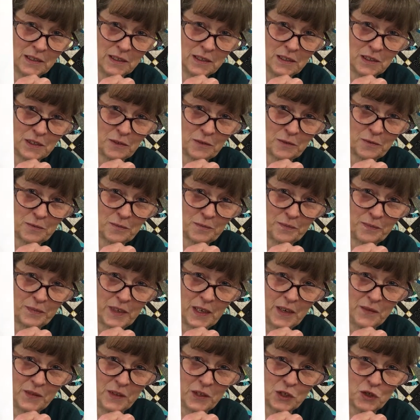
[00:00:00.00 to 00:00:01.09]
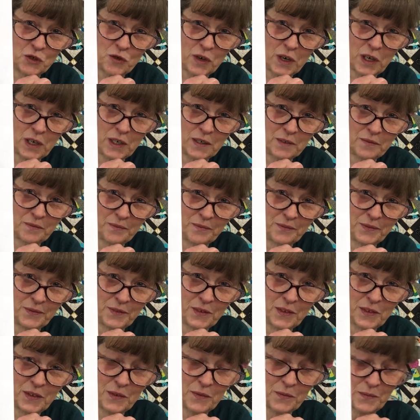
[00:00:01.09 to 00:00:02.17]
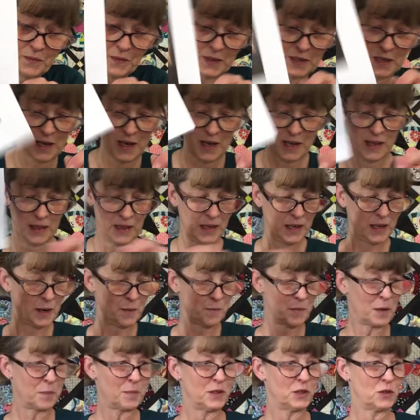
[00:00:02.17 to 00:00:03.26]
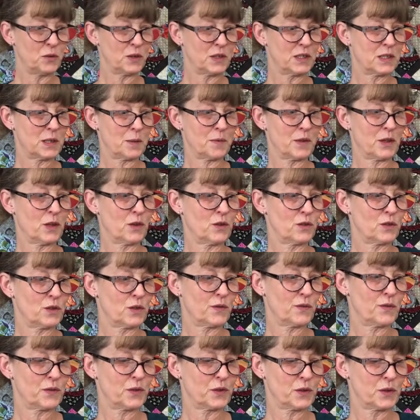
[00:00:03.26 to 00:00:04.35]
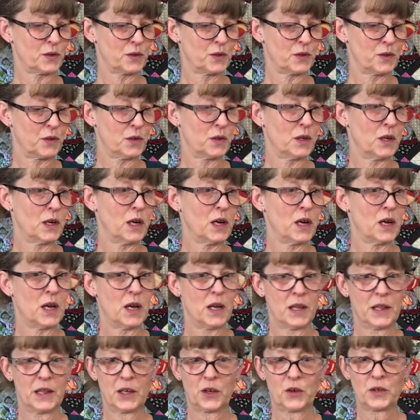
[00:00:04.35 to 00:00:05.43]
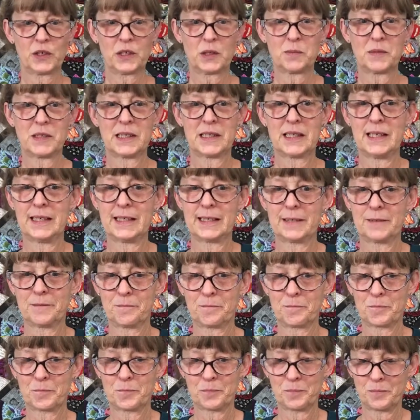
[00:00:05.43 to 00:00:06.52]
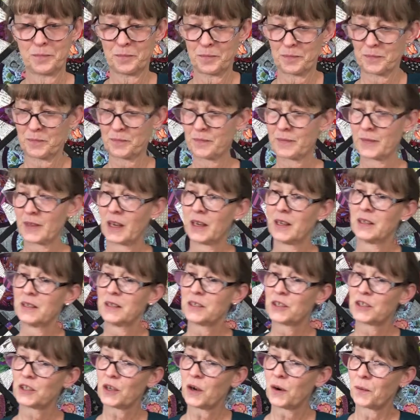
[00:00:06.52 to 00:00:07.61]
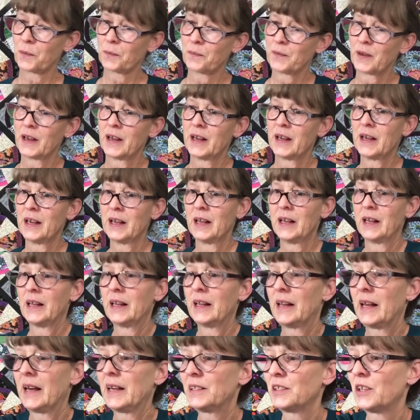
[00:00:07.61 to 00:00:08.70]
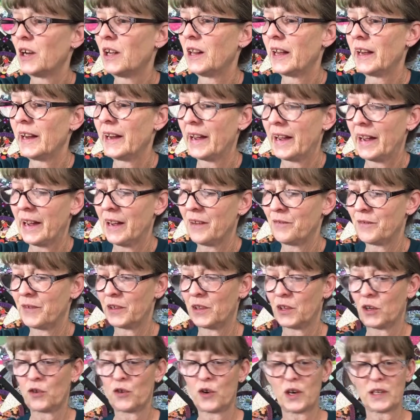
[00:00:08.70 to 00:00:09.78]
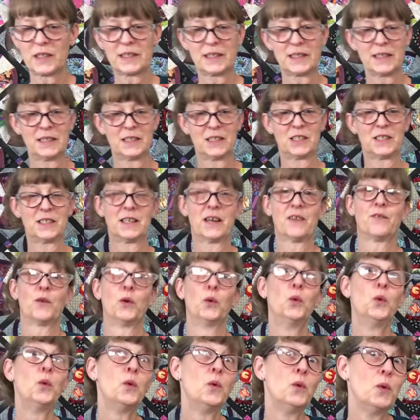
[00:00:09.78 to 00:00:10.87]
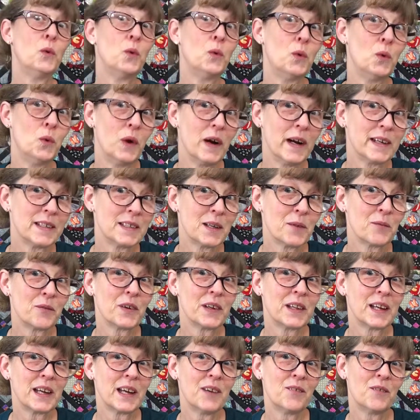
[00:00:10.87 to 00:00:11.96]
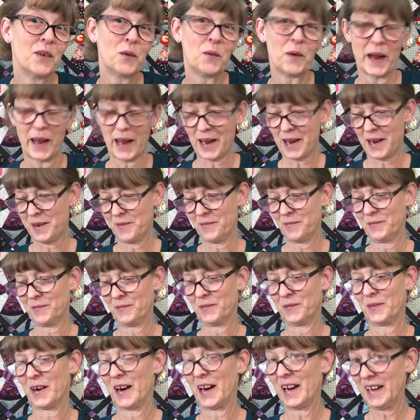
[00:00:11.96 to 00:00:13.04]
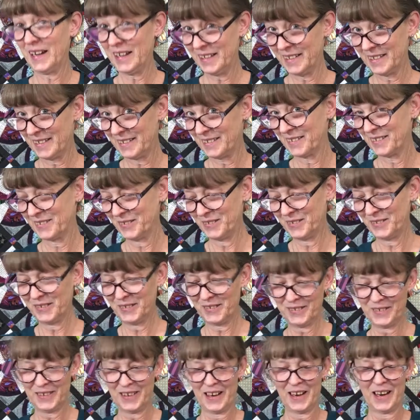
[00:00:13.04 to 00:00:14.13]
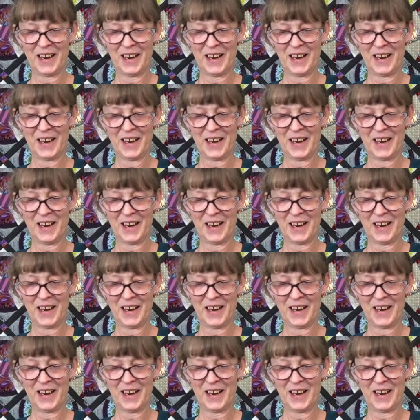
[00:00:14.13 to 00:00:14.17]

So, even the truck. So, I think I might be doing some of those for the Christmas season. So, that's all I have for the cross-stitch stuff. Ooh, except for the giveaway, right? Ooh.